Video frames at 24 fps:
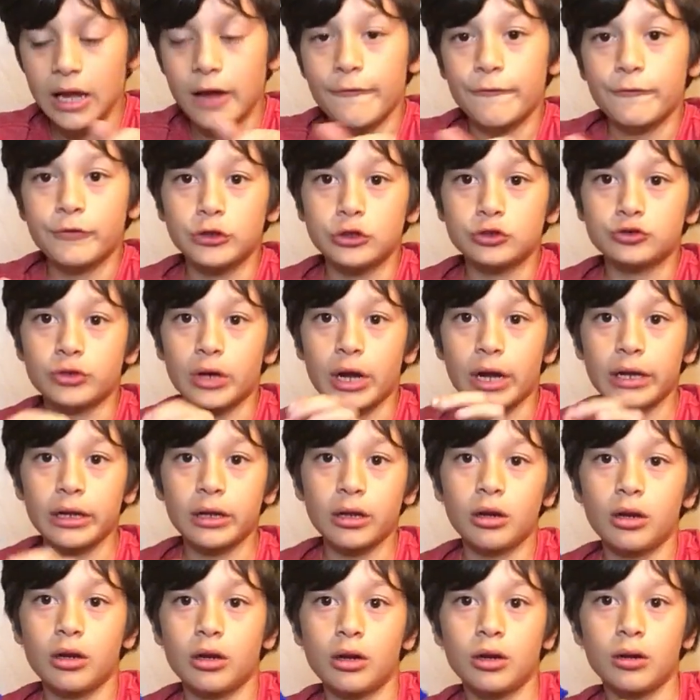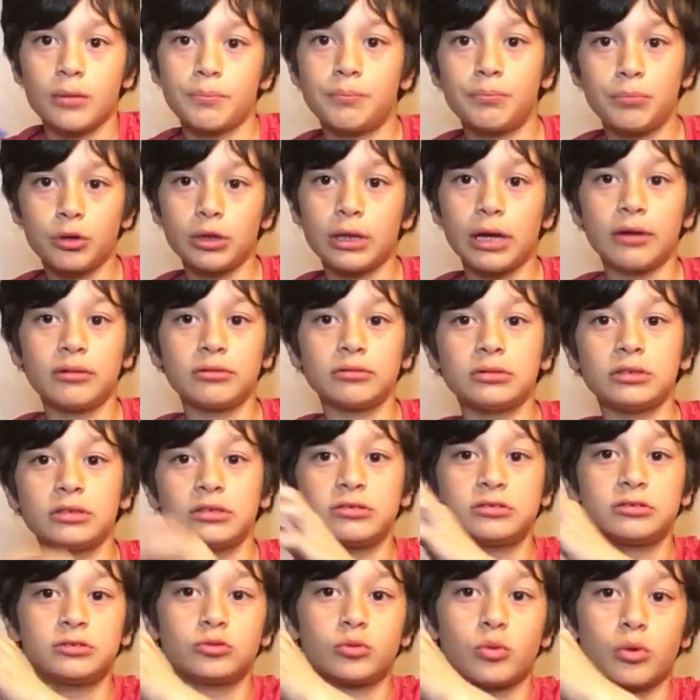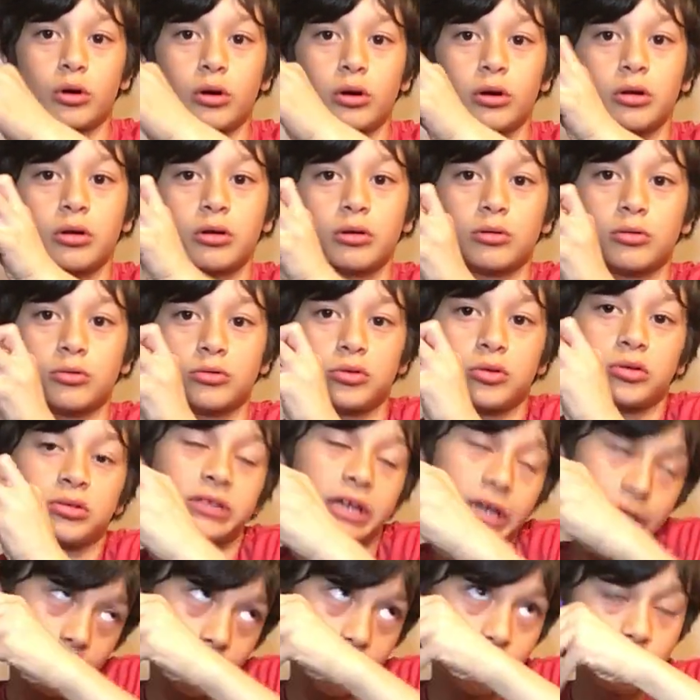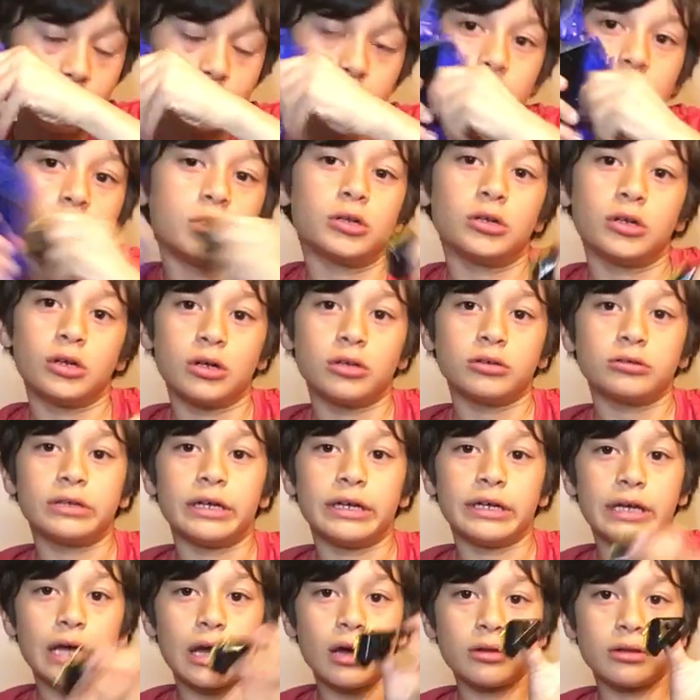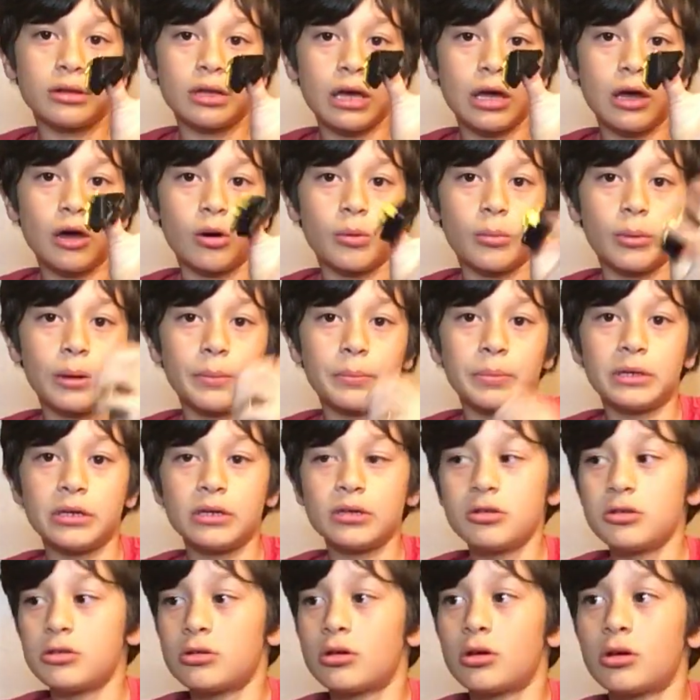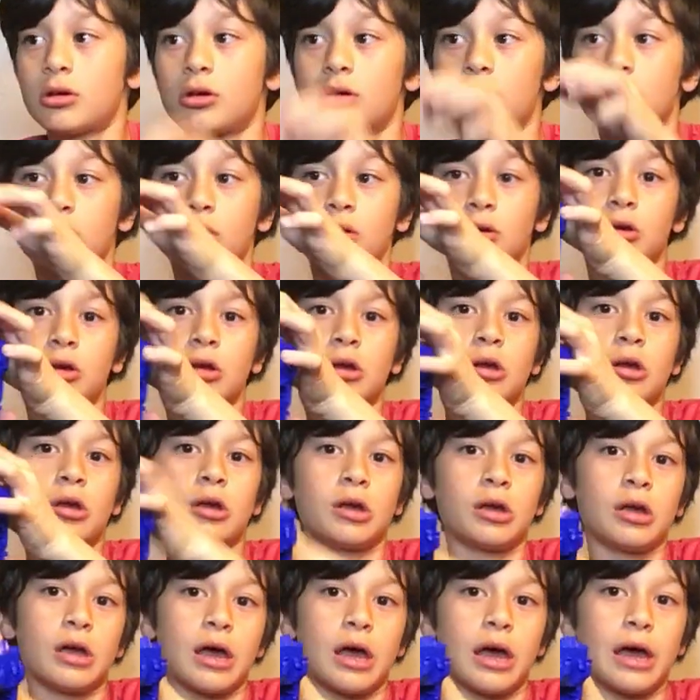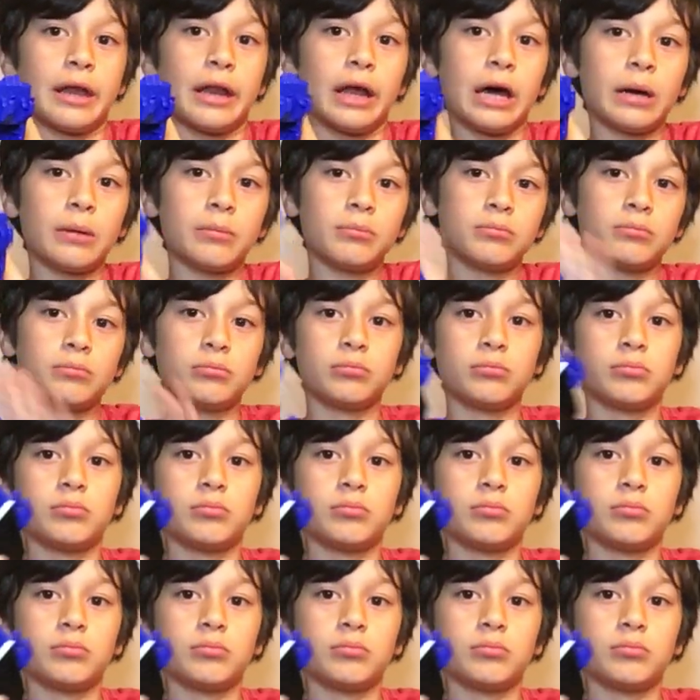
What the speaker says: For the dragon, pull out the sword or tail, take out the helmet piece, head up,